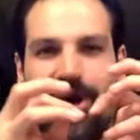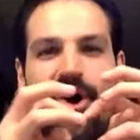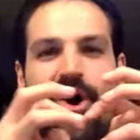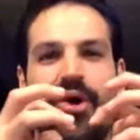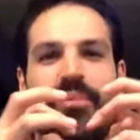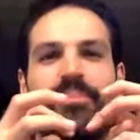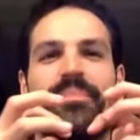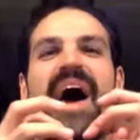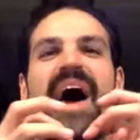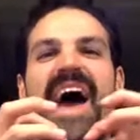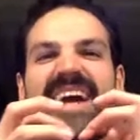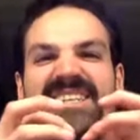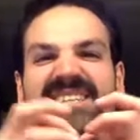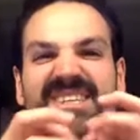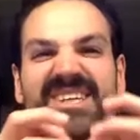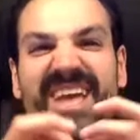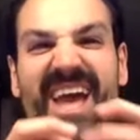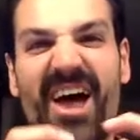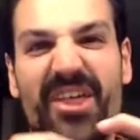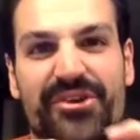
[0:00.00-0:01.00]
all packed
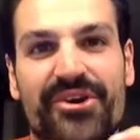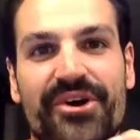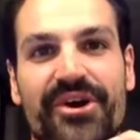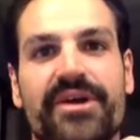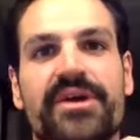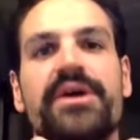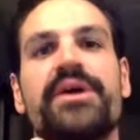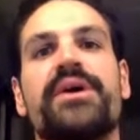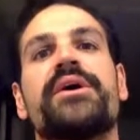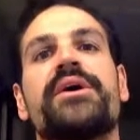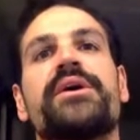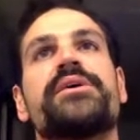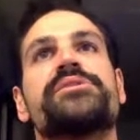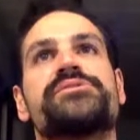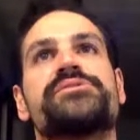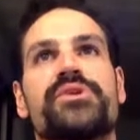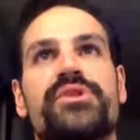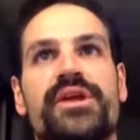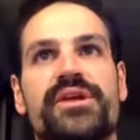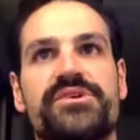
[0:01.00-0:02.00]
together.
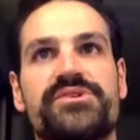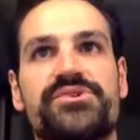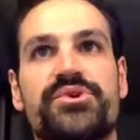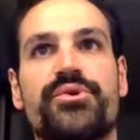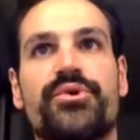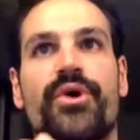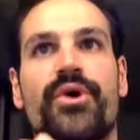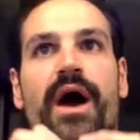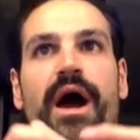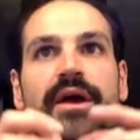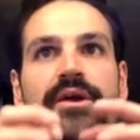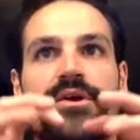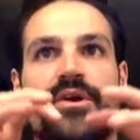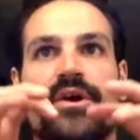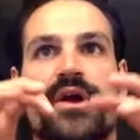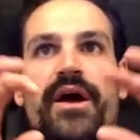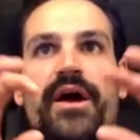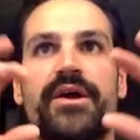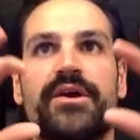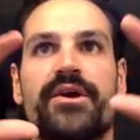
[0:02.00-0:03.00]
So then as you go higher
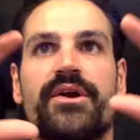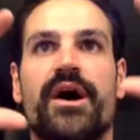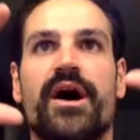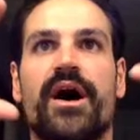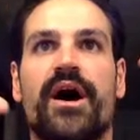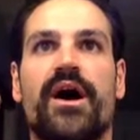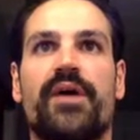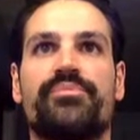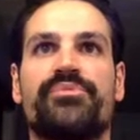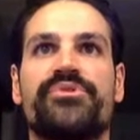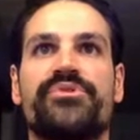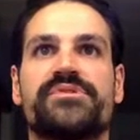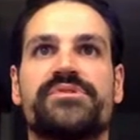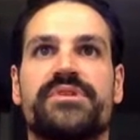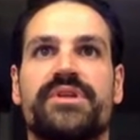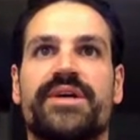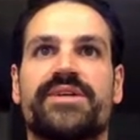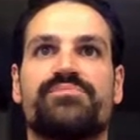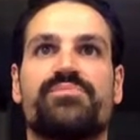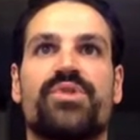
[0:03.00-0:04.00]
and higher up, there's
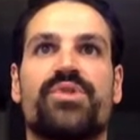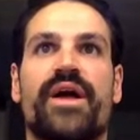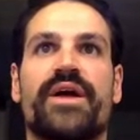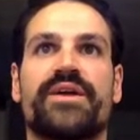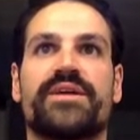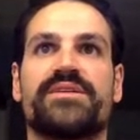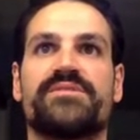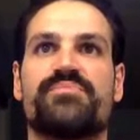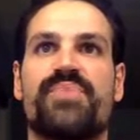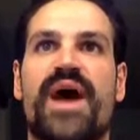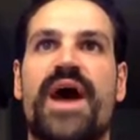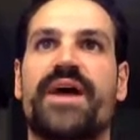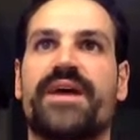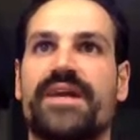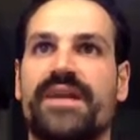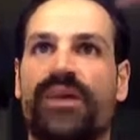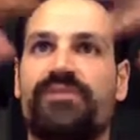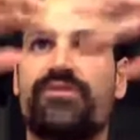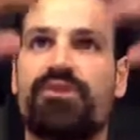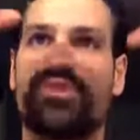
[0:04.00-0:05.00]
less blankets
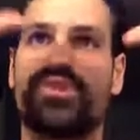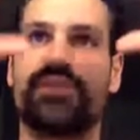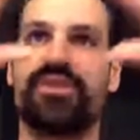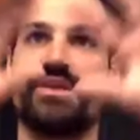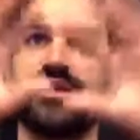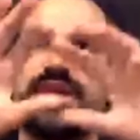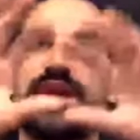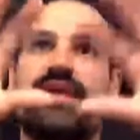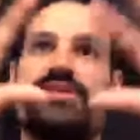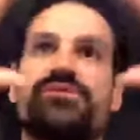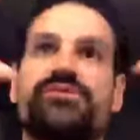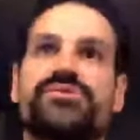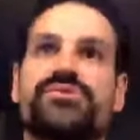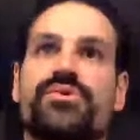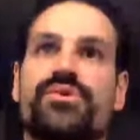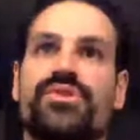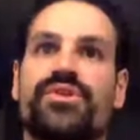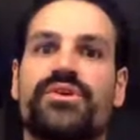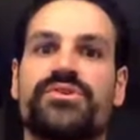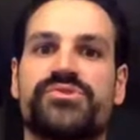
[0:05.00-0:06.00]
packing everything together, so
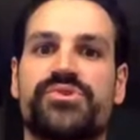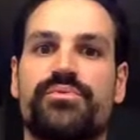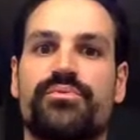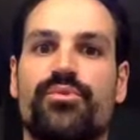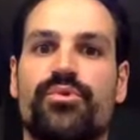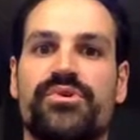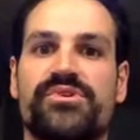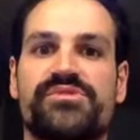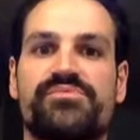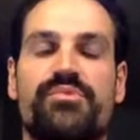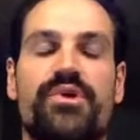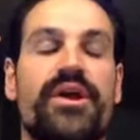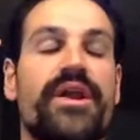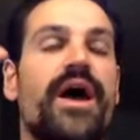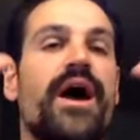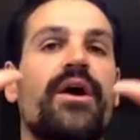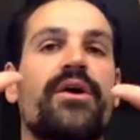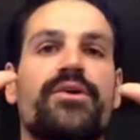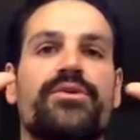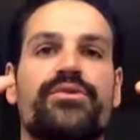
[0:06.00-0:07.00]
things are more spread
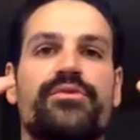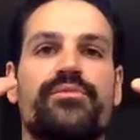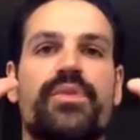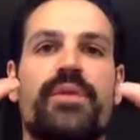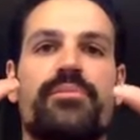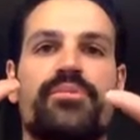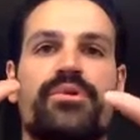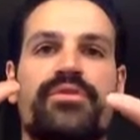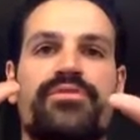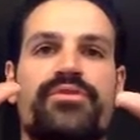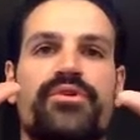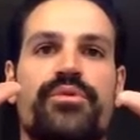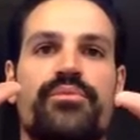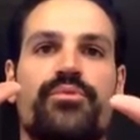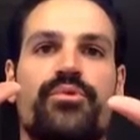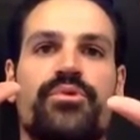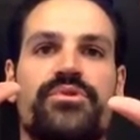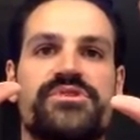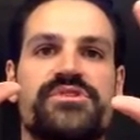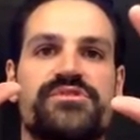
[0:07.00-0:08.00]
out. And remember, if they're
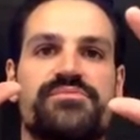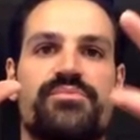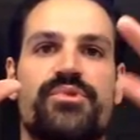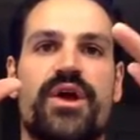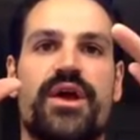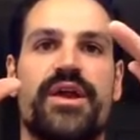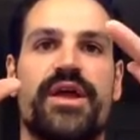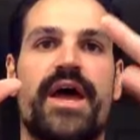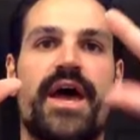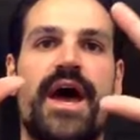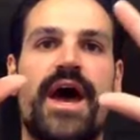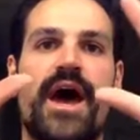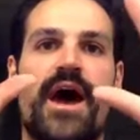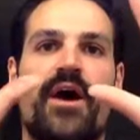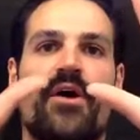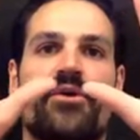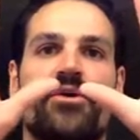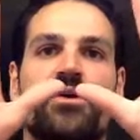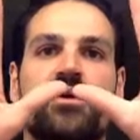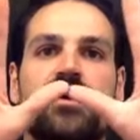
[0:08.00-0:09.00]
more spread
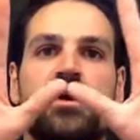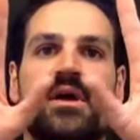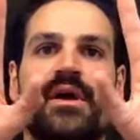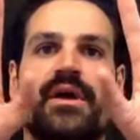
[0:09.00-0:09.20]
out,